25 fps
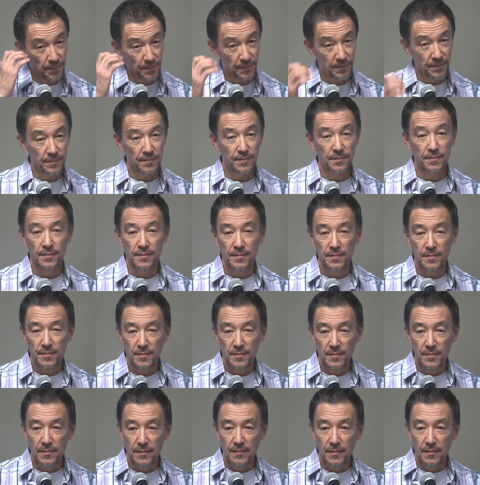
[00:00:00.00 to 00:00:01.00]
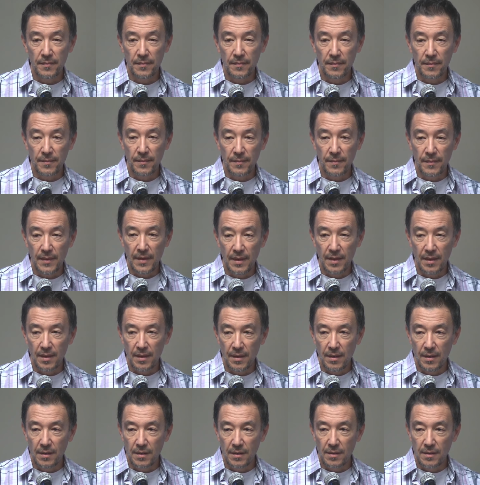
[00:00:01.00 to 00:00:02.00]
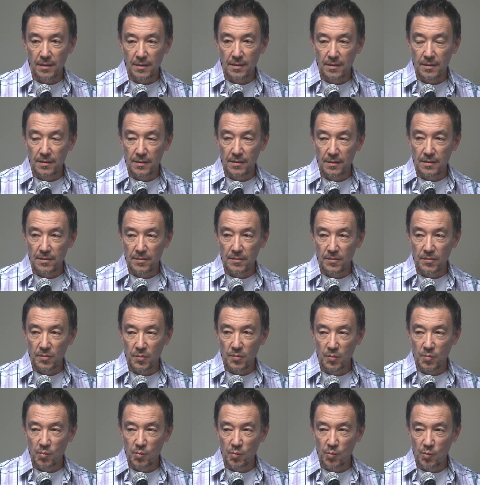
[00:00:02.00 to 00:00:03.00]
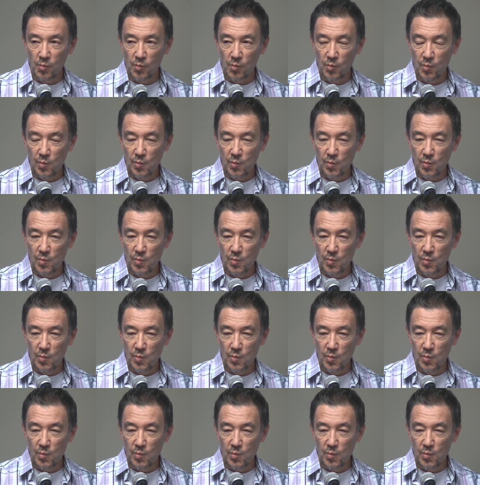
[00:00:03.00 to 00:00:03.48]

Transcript: (no one is talking)